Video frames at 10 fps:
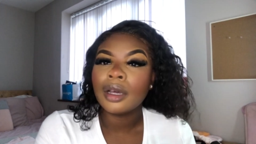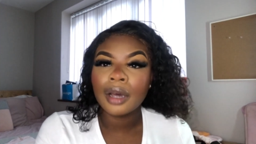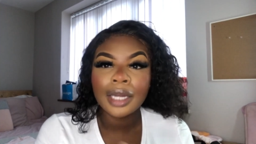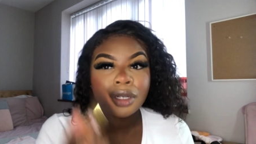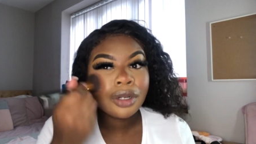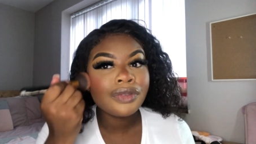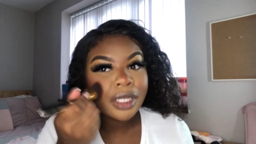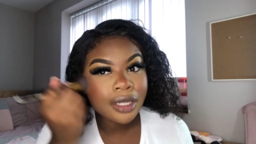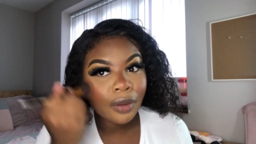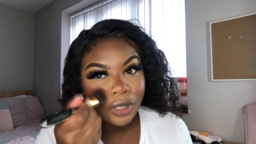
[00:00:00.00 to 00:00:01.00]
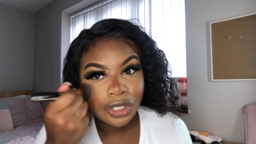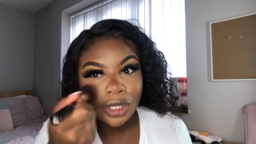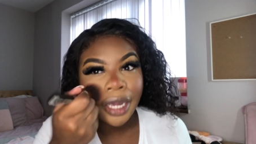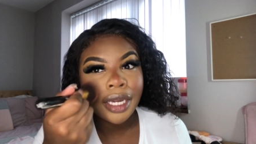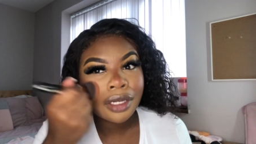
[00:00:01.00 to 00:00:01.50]
I don't know if they sell this
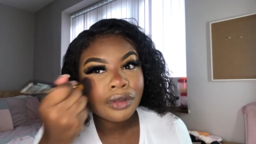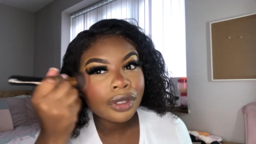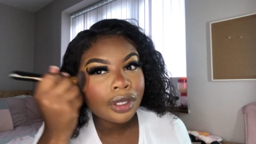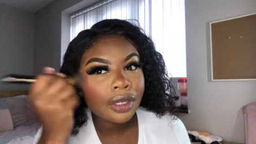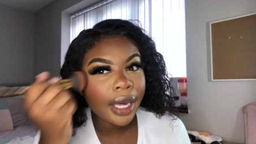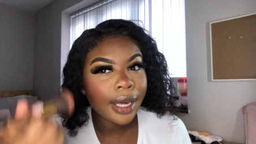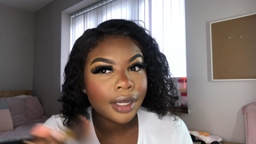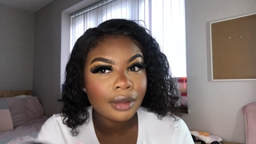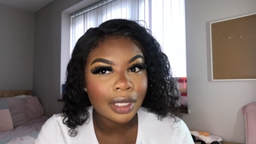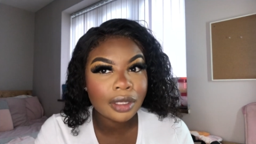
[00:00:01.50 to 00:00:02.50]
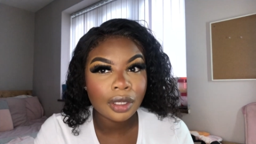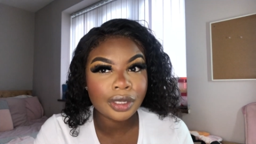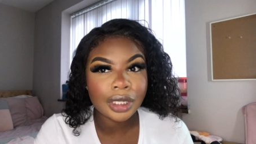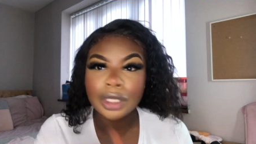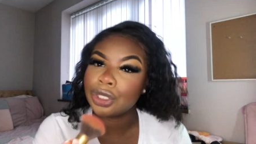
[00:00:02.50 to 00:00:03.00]
shade in the UK, that's the
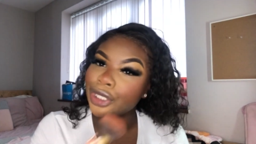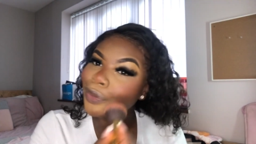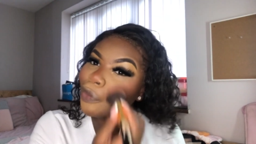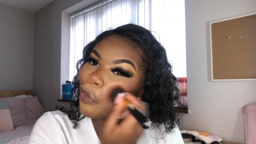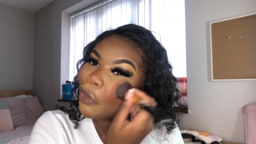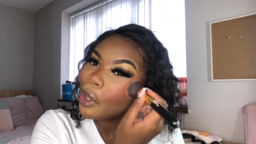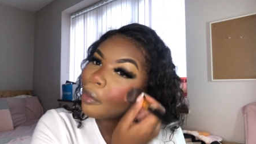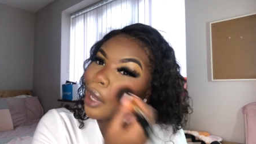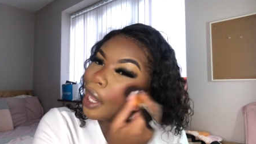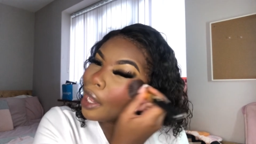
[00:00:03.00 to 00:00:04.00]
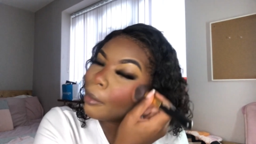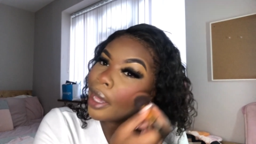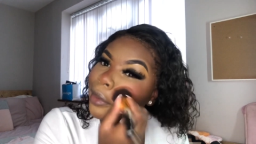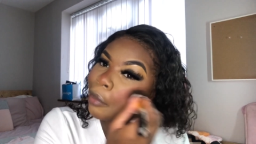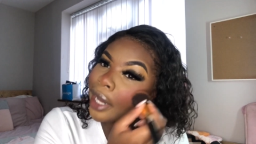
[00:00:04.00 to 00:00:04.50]
only issue. Um,
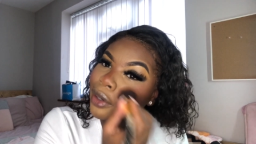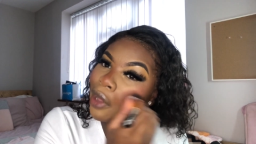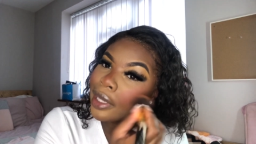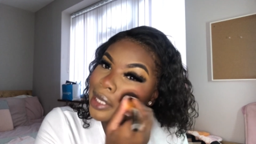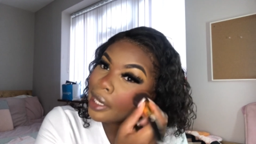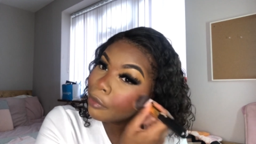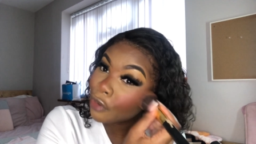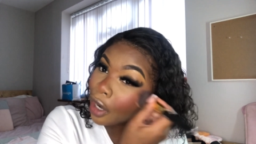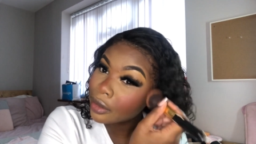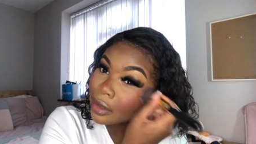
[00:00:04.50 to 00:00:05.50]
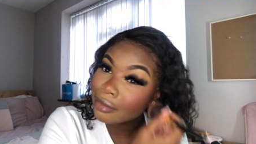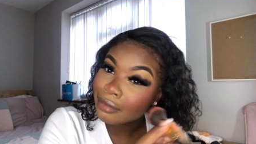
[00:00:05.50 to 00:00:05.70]
and, but I know they sell it in France.